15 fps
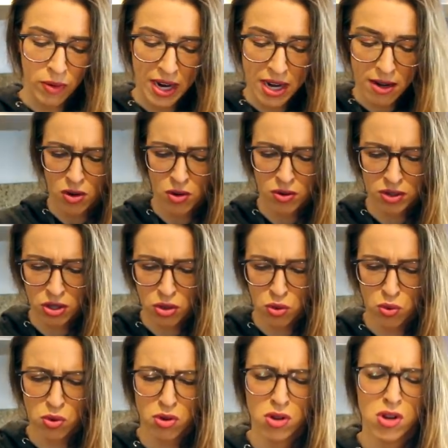wait, use the
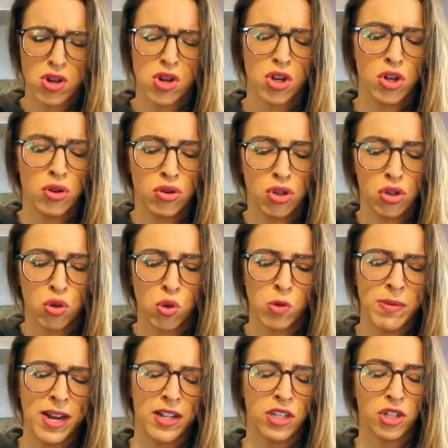tool,
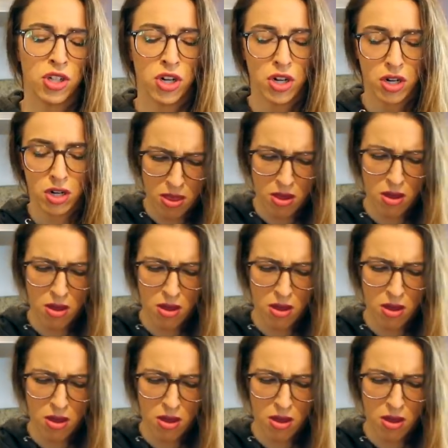Ballinger.